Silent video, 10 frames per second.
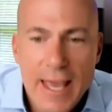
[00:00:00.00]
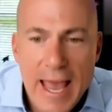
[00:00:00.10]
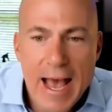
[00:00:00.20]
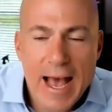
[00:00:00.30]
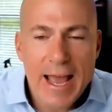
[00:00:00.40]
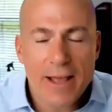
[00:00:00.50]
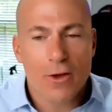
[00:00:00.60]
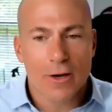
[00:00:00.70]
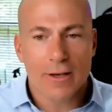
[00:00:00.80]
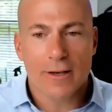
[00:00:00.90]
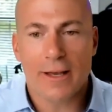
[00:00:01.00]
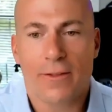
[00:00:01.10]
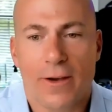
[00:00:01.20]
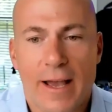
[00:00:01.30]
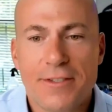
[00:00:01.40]
yeah, I look
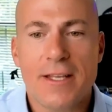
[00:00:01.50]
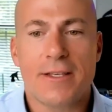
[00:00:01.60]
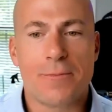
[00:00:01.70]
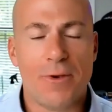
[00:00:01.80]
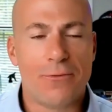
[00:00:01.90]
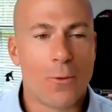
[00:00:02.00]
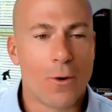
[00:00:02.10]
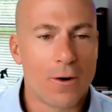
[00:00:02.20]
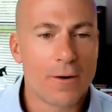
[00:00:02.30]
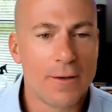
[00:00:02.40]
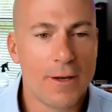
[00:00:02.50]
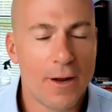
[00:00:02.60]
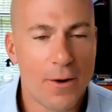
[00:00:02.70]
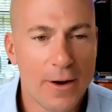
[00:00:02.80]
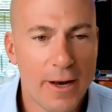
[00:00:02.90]
look. I've said this before, you
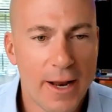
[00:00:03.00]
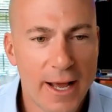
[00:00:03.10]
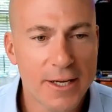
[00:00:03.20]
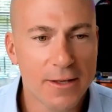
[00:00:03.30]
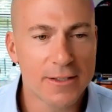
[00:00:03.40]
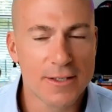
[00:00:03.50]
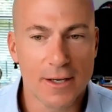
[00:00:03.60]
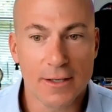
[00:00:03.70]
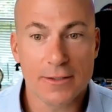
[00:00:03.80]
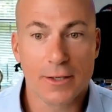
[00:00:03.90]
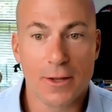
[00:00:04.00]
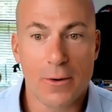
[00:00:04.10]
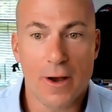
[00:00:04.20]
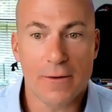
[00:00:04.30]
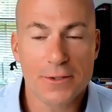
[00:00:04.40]
know, and, and I tell this to to
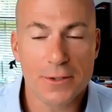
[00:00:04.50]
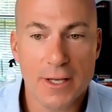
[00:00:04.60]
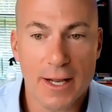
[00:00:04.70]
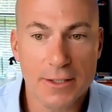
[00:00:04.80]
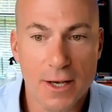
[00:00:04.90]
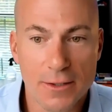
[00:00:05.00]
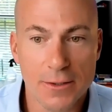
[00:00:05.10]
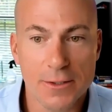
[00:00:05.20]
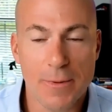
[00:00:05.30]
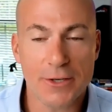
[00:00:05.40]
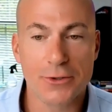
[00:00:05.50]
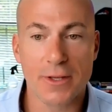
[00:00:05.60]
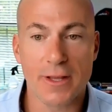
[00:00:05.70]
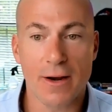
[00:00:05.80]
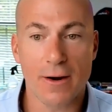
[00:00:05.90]
loan officers that I talk to,
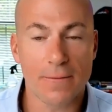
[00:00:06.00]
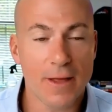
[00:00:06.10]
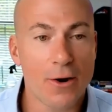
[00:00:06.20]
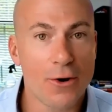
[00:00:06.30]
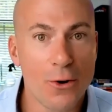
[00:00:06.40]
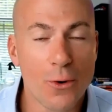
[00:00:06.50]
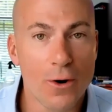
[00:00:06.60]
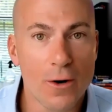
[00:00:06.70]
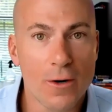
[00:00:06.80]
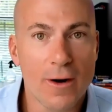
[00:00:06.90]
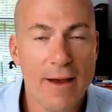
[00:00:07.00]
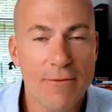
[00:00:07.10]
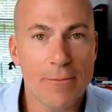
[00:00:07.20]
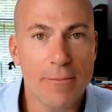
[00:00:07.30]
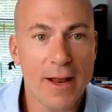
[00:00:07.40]
especially that are that are newer or
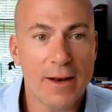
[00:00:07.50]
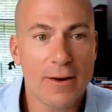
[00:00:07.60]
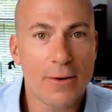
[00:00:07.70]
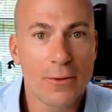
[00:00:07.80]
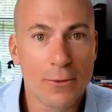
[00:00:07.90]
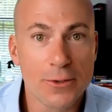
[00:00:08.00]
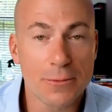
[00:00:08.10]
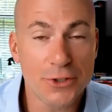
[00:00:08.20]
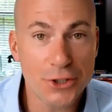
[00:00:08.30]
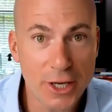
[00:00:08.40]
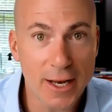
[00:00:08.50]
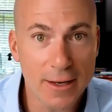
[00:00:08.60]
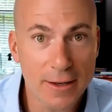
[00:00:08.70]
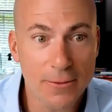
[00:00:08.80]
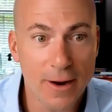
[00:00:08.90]
haven't been through some shit,
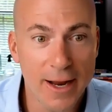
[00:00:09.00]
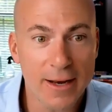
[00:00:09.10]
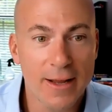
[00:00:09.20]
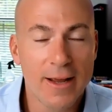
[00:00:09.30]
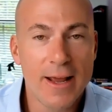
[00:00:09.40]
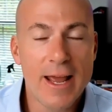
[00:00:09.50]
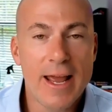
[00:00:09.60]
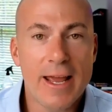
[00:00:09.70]
right? Yeah,